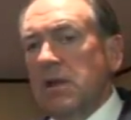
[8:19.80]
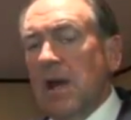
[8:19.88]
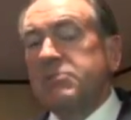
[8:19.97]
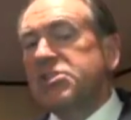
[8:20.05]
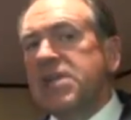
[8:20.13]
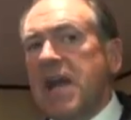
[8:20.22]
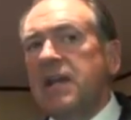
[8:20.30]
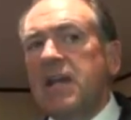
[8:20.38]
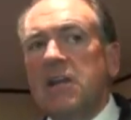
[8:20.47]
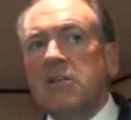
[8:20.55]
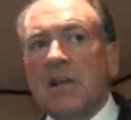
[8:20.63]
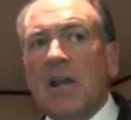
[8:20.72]
I'm
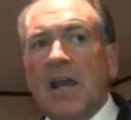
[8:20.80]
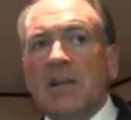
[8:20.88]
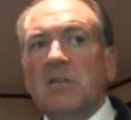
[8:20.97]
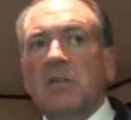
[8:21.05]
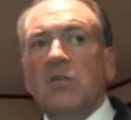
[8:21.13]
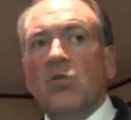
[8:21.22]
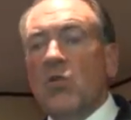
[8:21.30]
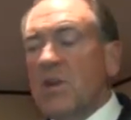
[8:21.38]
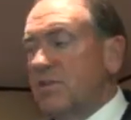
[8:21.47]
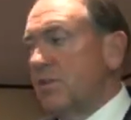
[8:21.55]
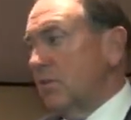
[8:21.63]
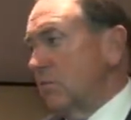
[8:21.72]
standing here tonight
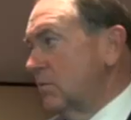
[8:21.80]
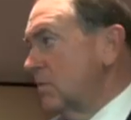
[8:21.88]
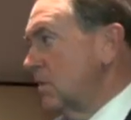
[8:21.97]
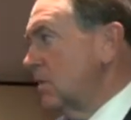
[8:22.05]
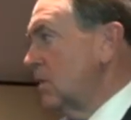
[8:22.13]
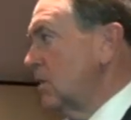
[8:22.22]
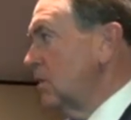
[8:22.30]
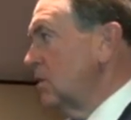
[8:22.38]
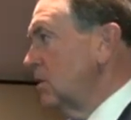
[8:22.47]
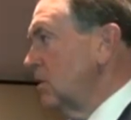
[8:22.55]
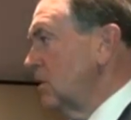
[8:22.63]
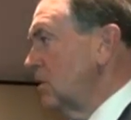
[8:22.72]
with you
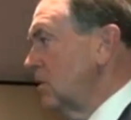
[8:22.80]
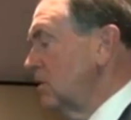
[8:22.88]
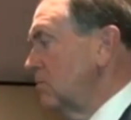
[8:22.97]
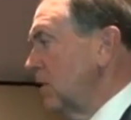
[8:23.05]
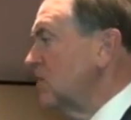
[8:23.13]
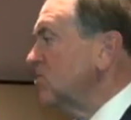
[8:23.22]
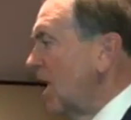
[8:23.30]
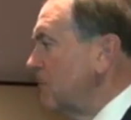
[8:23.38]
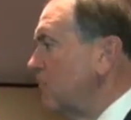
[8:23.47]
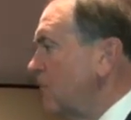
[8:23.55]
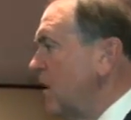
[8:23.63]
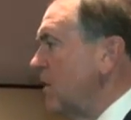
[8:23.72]
because
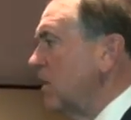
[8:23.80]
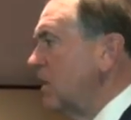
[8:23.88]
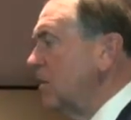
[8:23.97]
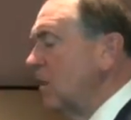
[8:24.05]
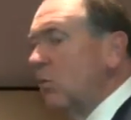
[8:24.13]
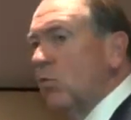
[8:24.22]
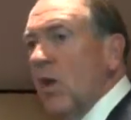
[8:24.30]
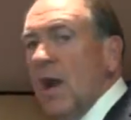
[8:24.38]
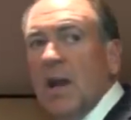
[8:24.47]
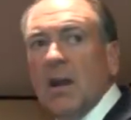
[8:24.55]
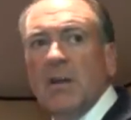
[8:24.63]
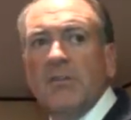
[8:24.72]
I'm very
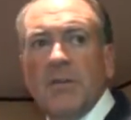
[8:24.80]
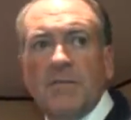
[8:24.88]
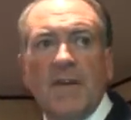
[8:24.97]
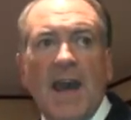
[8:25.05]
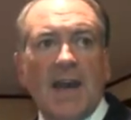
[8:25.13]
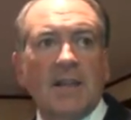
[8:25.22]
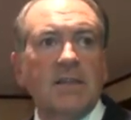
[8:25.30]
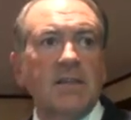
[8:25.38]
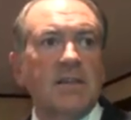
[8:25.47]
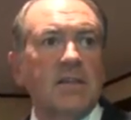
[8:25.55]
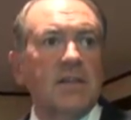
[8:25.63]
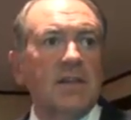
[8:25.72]
aware of the fact,
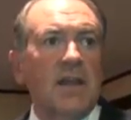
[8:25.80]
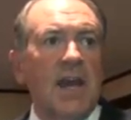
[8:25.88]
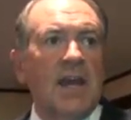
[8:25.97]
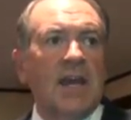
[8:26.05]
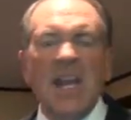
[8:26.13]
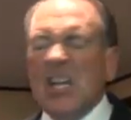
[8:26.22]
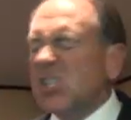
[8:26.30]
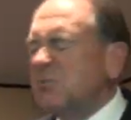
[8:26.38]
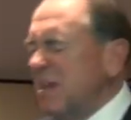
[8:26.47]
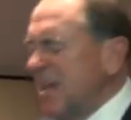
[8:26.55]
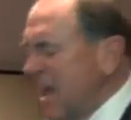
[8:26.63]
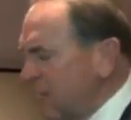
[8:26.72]
and it hits
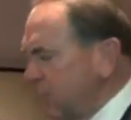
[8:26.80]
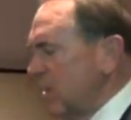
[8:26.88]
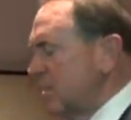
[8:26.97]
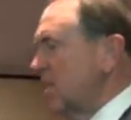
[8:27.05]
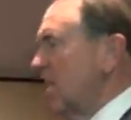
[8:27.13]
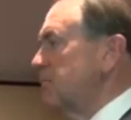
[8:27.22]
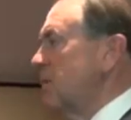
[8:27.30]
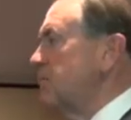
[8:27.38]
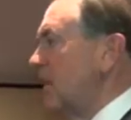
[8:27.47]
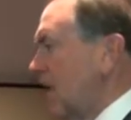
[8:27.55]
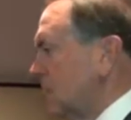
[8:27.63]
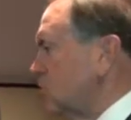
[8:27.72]
me every time I'm
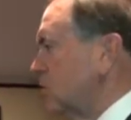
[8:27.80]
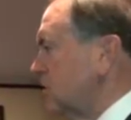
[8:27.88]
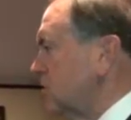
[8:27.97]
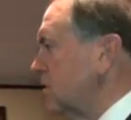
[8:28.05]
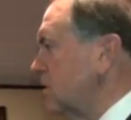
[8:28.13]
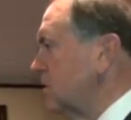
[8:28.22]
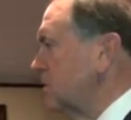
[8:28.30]
in Auschwitz.